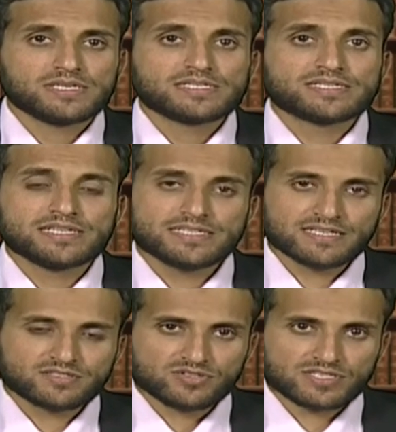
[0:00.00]

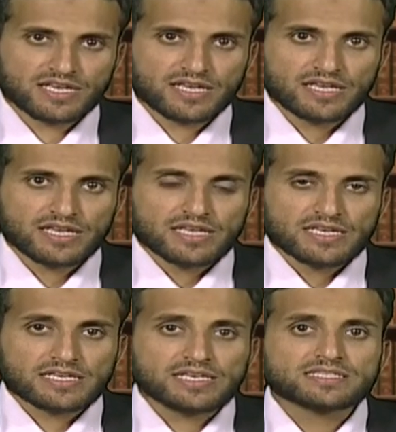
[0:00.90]
Needless to say,
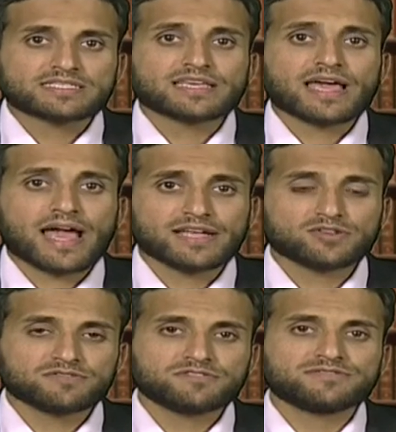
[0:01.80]
he is the head
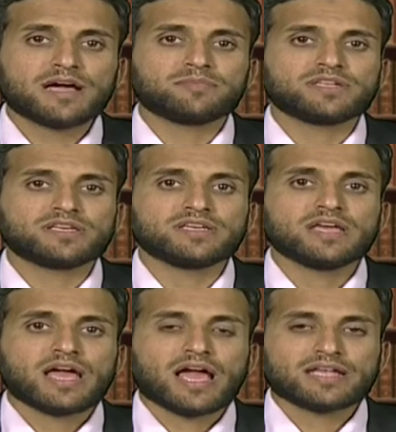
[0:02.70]
of the family
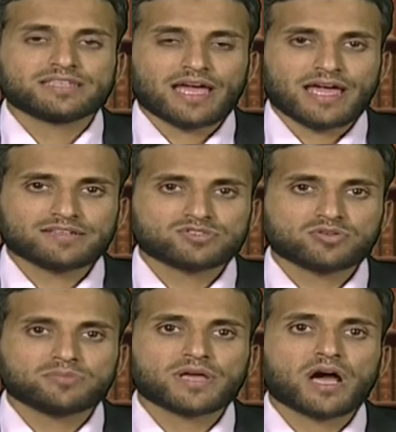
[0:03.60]
and acts
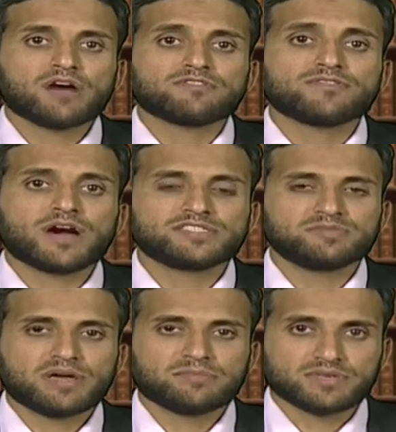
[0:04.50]
on behalf of other
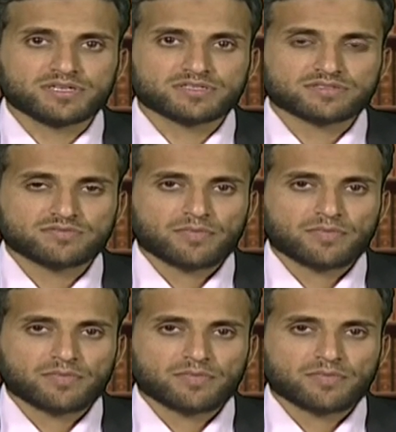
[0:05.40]
members.